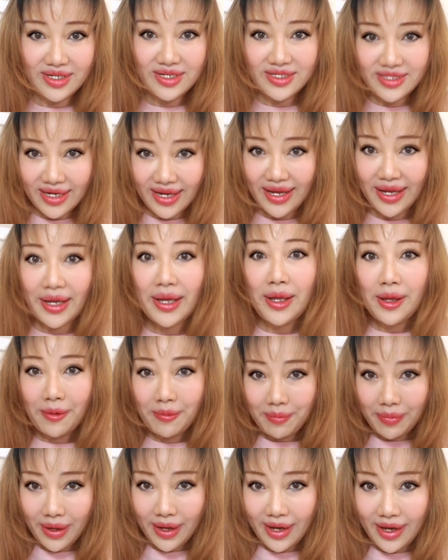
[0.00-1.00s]
say
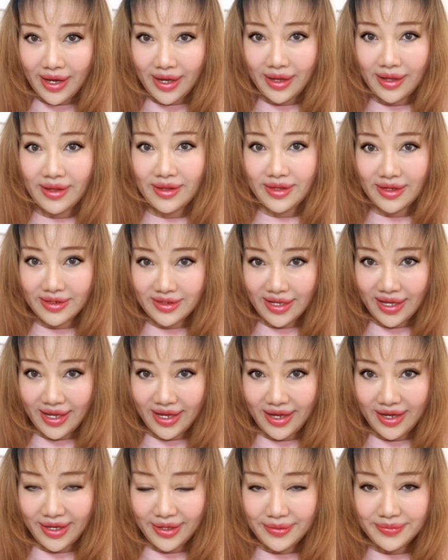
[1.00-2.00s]
by the
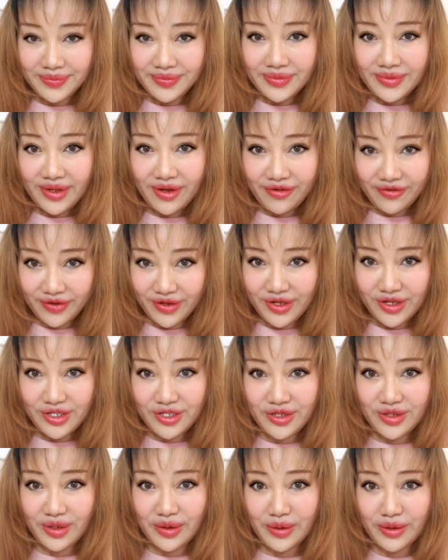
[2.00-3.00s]
day
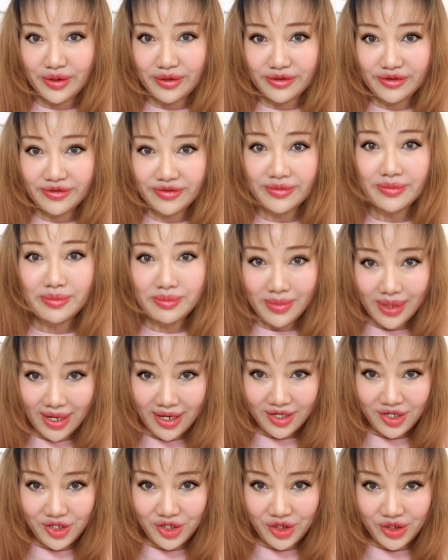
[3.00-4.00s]
1st of
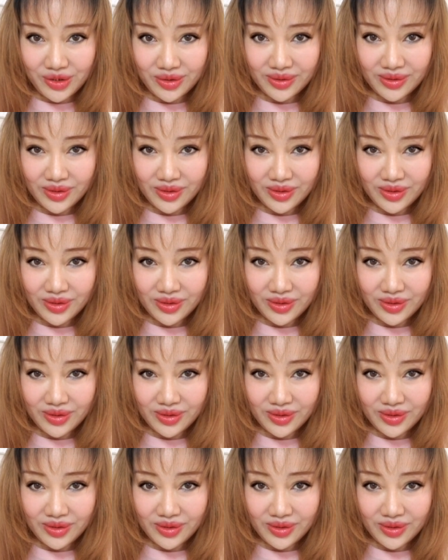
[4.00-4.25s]
March,